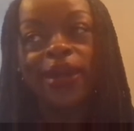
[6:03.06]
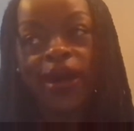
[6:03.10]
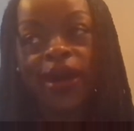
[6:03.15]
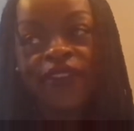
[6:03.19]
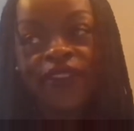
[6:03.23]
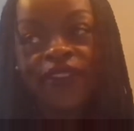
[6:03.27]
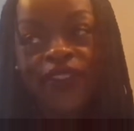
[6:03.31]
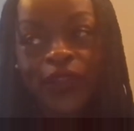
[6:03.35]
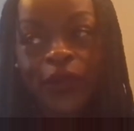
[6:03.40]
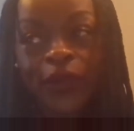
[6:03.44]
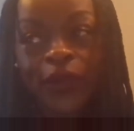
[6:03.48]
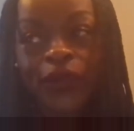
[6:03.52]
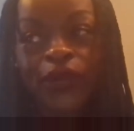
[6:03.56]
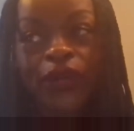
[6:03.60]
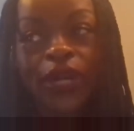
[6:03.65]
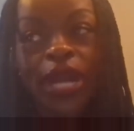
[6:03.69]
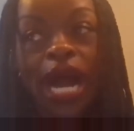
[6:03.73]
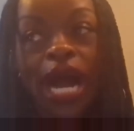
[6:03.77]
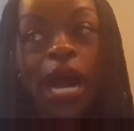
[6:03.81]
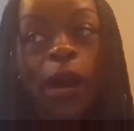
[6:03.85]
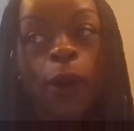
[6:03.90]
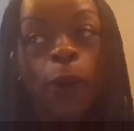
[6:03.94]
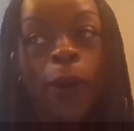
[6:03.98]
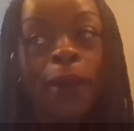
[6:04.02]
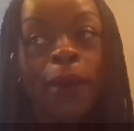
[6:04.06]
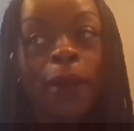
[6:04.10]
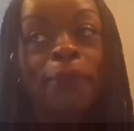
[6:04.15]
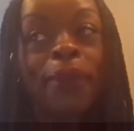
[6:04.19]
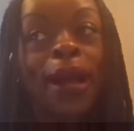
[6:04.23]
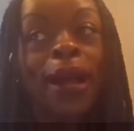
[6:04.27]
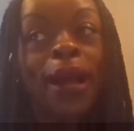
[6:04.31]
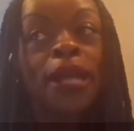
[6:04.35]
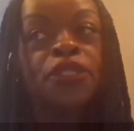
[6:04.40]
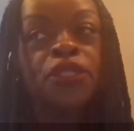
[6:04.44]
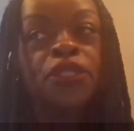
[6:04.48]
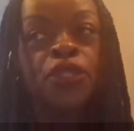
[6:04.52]
got there, I went
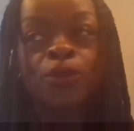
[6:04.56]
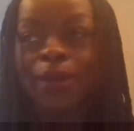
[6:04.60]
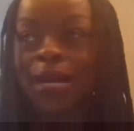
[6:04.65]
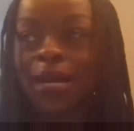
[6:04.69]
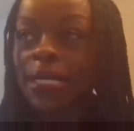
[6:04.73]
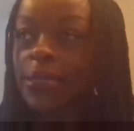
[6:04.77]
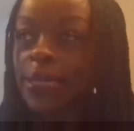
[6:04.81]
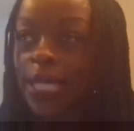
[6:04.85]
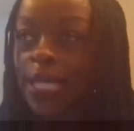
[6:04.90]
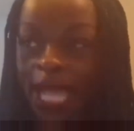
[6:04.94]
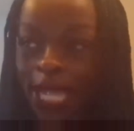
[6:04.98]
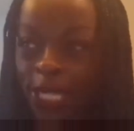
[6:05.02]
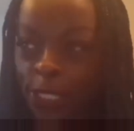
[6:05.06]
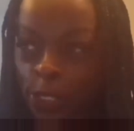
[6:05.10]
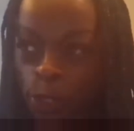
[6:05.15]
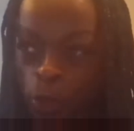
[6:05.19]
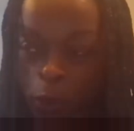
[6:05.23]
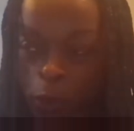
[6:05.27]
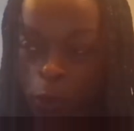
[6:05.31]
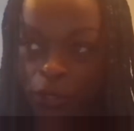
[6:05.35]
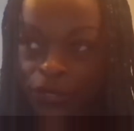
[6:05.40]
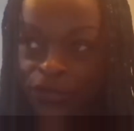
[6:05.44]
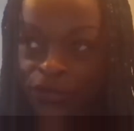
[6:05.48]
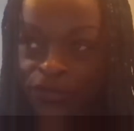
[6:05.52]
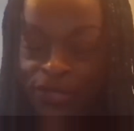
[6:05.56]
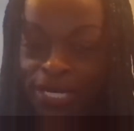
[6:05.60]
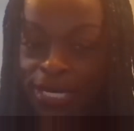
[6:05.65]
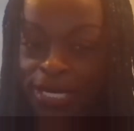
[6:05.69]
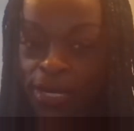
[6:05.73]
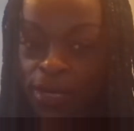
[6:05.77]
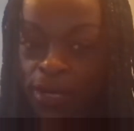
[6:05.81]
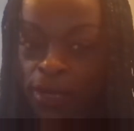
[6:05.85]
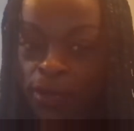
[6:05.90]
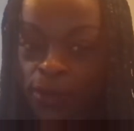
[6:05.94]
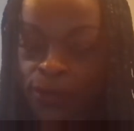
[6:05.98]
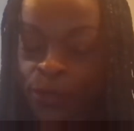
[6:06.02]
back to my landlord,
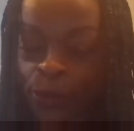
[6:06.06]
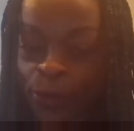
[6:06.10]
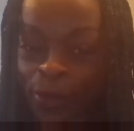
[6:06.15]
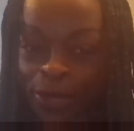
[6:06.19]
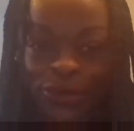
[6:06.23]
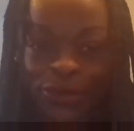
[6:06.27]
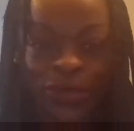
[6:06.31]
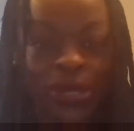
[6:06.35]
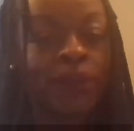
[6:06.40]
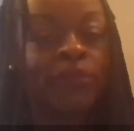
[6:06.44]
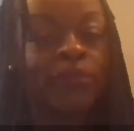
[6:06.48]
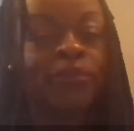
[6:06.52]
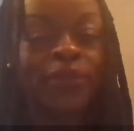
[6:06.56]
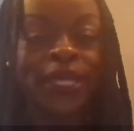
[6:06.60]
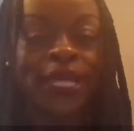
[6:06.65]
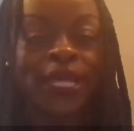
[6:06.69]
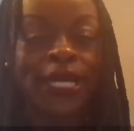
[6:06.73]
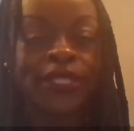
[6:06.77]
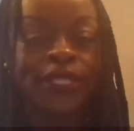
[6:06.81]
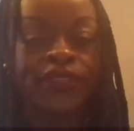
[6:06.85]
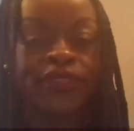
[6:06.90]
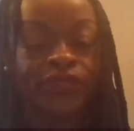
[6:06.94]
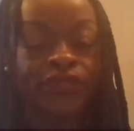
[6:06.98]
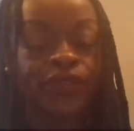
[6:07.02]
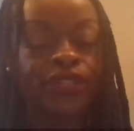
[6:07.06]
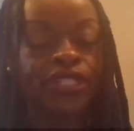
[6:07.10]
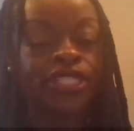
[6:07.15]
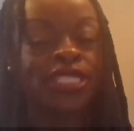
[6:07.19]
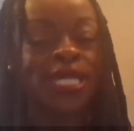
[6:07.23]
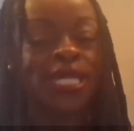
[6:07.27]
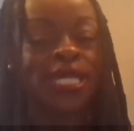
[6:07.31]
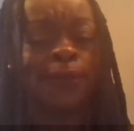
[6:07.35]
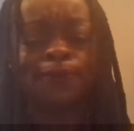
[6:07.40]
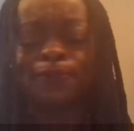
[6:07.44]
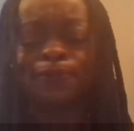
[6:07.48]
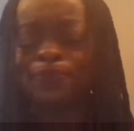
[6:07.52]
the one who helped me out the
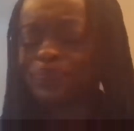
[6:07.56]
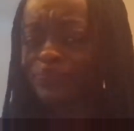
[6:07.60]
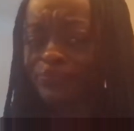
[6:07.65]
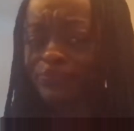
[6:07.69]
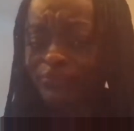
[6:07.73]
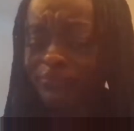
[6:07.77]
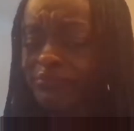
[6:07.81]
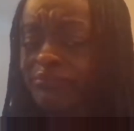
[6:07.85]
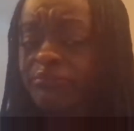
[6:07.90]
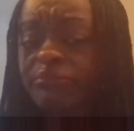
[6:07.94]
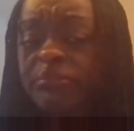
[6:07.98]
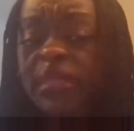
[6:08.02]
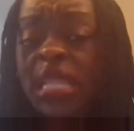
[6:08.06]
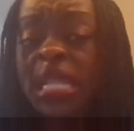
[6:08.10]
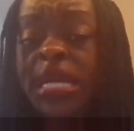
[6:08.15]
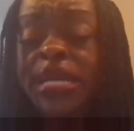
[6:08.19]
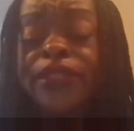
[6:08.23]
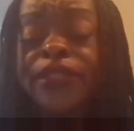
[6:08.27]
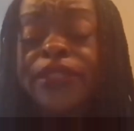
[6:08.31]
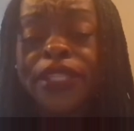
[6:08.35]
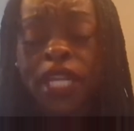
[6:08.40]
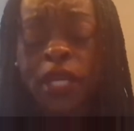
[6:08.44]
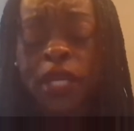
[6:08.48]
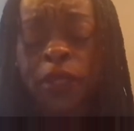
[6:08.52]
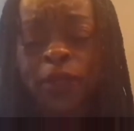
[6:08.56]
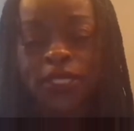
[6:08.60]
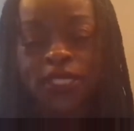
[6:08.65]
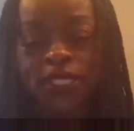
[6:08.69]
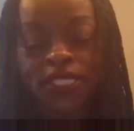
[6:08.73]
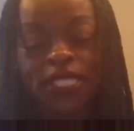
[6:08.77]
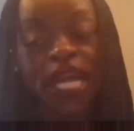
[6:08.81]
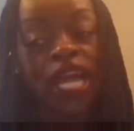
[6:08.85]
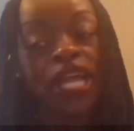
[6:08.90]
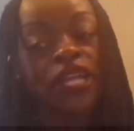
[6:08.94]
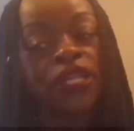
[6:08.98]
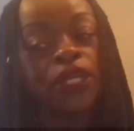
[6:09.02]
first time that I was
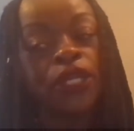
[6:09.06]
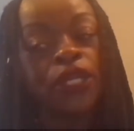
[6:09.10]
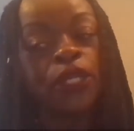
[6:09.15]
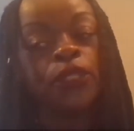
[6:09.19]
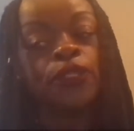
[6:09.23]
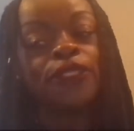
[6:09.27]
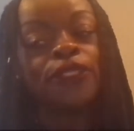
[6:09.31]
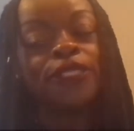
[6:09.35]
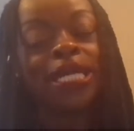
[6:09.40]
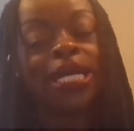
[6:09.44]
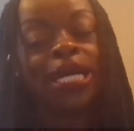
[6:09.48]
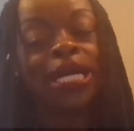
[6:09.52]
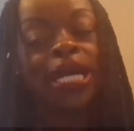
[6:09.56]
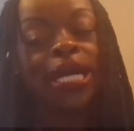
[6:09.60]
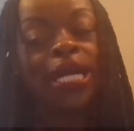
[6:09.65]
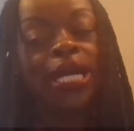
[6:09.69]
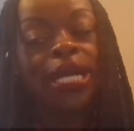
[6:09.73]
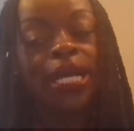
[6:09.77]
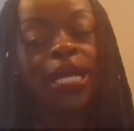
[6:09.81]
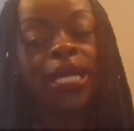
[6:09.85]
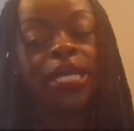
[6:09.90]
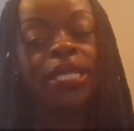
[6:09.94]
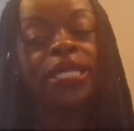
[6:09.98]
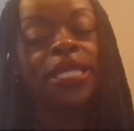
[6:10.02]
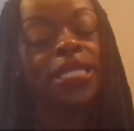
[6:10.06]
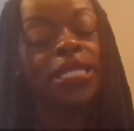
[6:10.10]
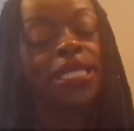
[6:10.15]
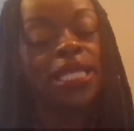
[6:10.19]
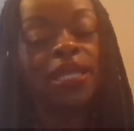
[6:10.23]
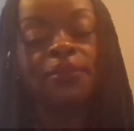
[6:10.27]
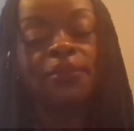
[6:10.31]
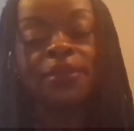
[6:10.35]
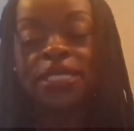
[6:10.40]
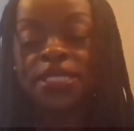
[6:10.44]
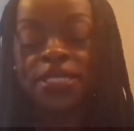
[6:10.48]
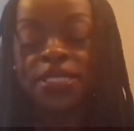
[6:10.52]
diagnosed, and he
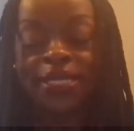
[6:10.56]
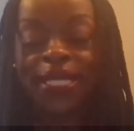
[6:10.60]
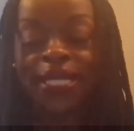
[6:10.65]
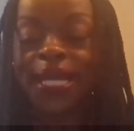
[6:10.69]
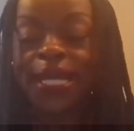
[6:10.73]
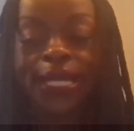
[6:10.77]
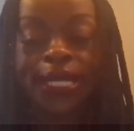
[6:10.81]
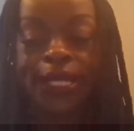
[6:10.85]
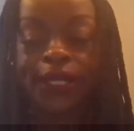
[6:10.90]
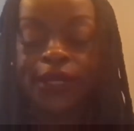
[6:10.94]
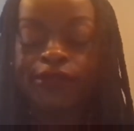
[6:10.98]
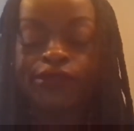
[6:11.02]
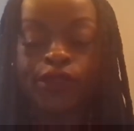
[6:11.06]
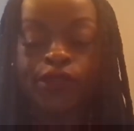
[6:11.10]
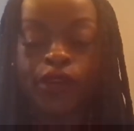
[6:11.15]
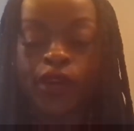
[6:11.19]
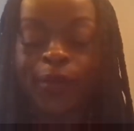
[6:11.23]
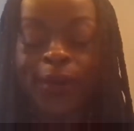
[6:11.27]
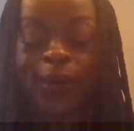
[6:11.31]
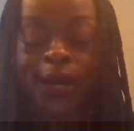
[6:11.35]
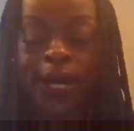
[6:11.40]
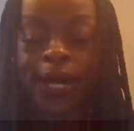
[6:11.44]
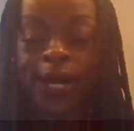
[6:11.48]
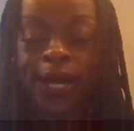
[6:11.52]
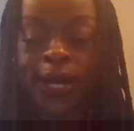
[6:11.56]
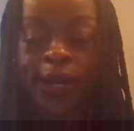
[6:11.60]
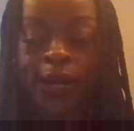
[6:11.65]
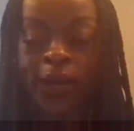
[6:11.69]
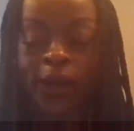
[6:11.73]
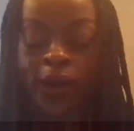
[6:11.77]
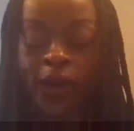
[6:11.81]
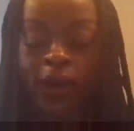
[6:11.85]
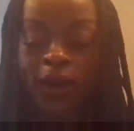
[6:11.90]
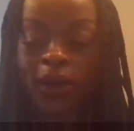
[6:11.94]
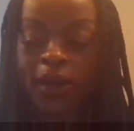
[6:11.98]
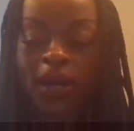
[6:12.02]
let me stay for
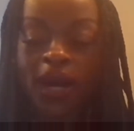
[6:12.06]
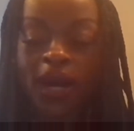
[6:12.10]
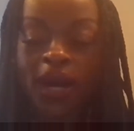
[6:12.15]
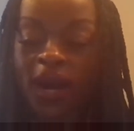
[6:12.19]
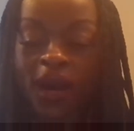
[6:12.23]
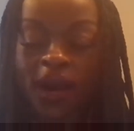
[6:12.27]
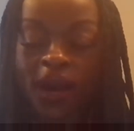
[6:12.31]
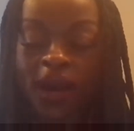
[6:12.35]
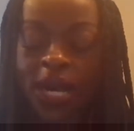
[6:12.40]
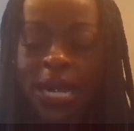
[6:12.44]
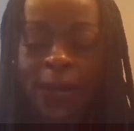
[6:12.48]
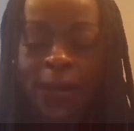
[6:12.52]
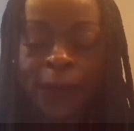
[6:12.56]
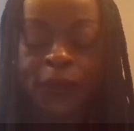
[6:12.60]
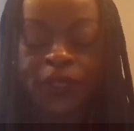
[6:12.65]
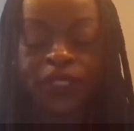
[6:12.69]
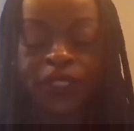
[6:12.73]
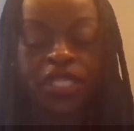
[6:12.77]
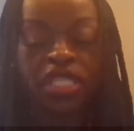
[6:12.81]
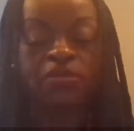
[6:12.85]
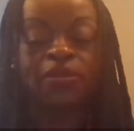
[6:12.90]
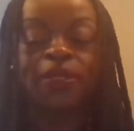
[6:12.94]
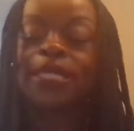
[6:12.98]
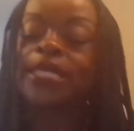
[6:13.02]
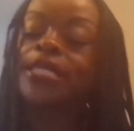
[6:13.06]
about a couple of days.